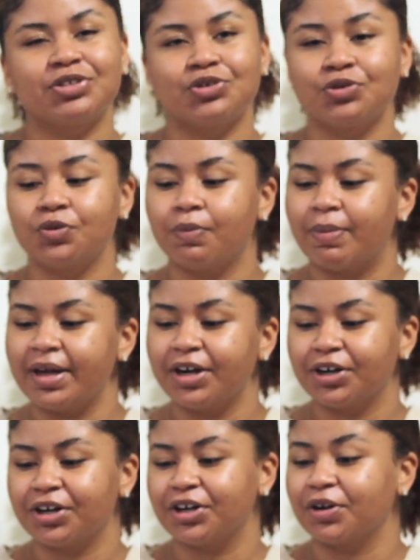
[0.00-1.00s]
to
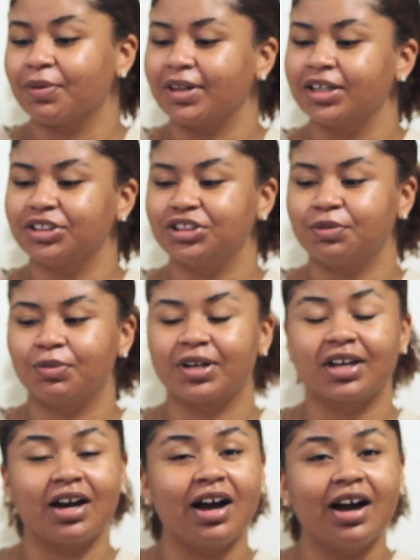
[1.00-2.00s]
better your relationship with
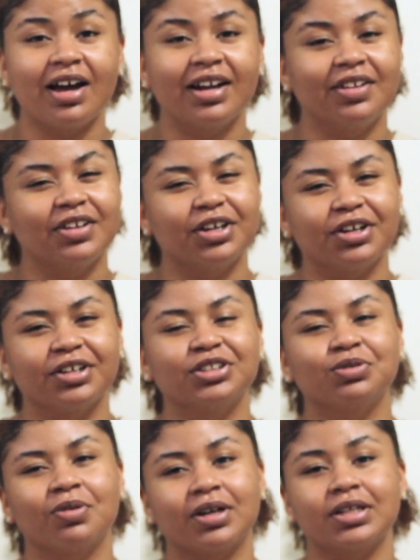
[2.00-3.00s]
God in the year
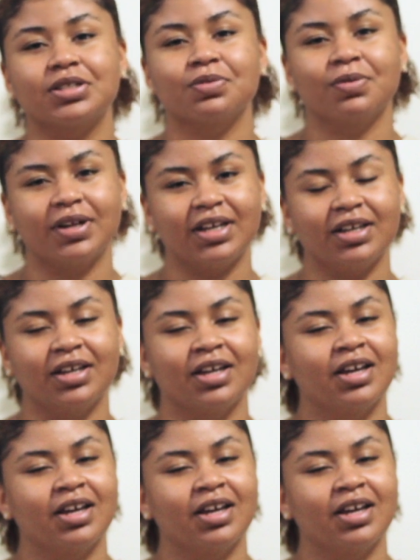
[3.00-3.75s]
2020.